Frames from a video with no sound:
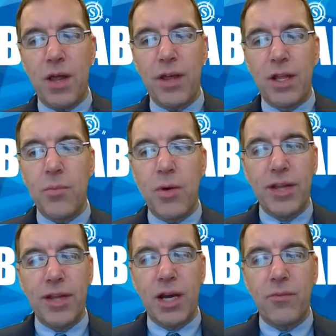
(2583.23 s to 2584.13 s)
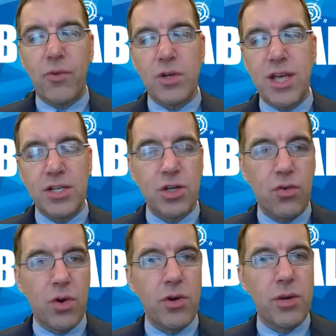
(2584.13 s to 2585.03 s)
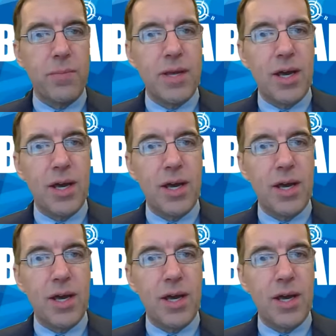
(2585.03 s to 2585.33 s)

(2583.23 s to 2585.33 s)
The clubwealth.com forward slash grow your,